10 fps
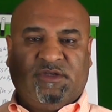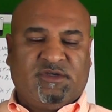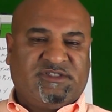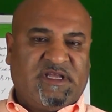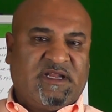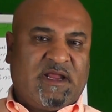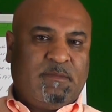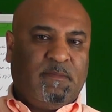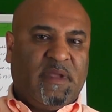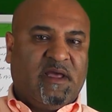You could send out
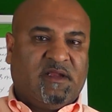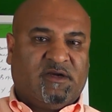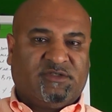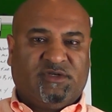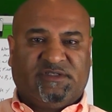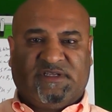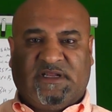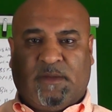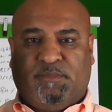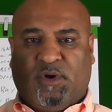mailers. You could
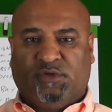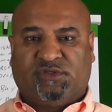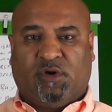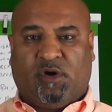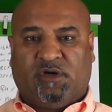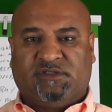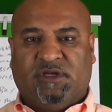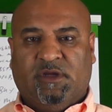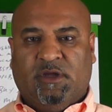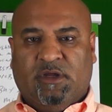send out postcards.
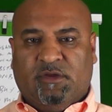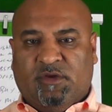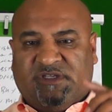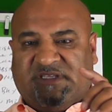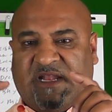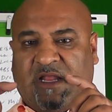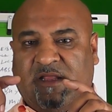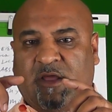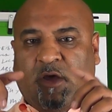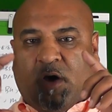You could send
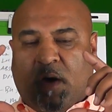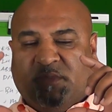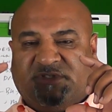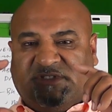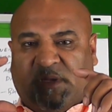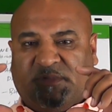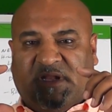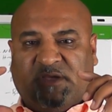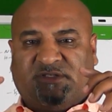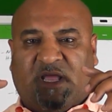out almost something that
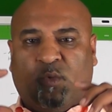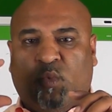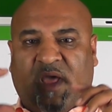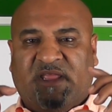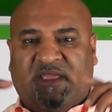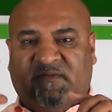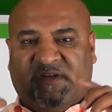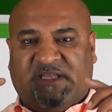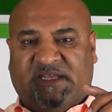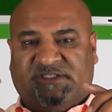looks like wedding
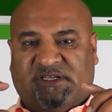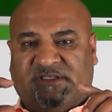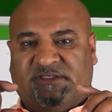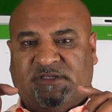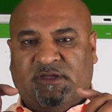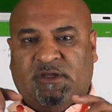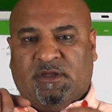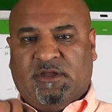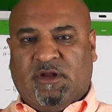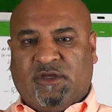invitations.
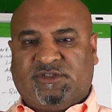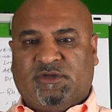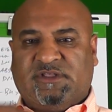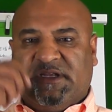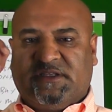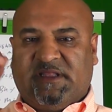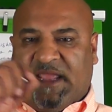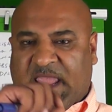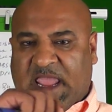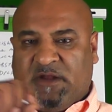So they're
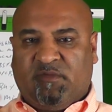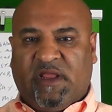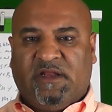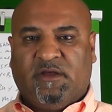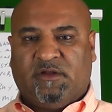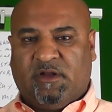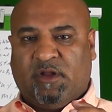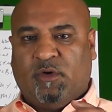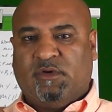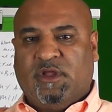handwritten on a
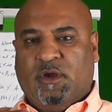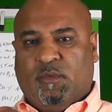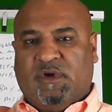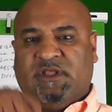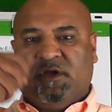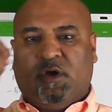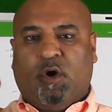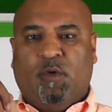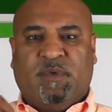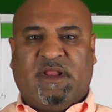note where they're going to
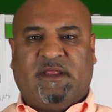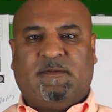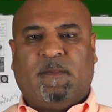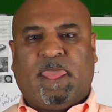open it.